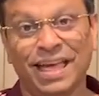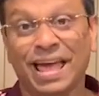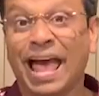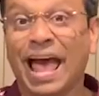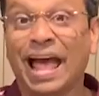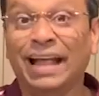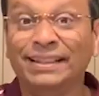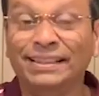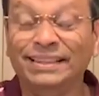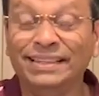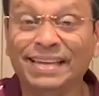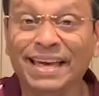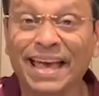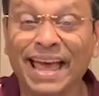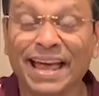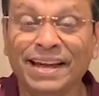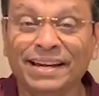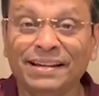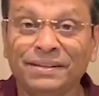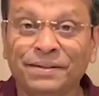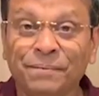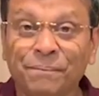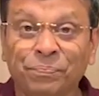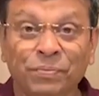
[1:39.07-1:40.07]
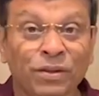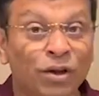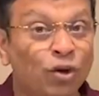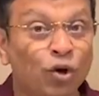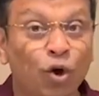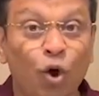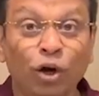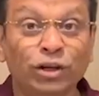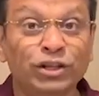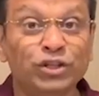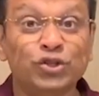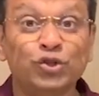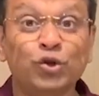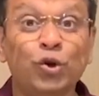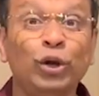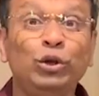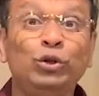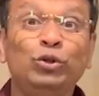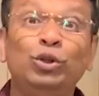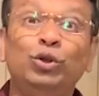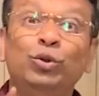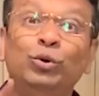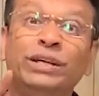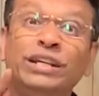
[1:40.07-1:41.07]
At the end, God is going
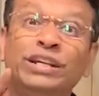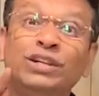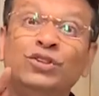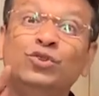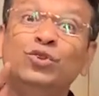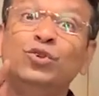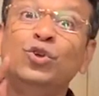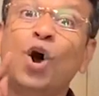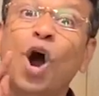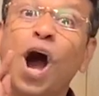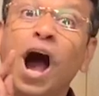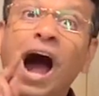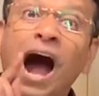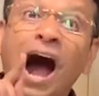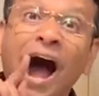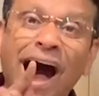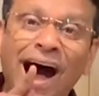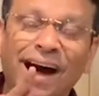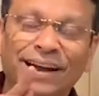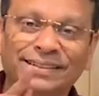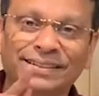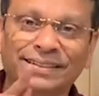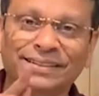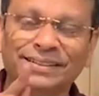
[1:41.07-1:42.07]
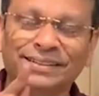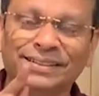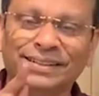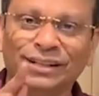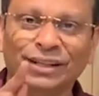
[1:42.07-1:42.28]
to look into your heart,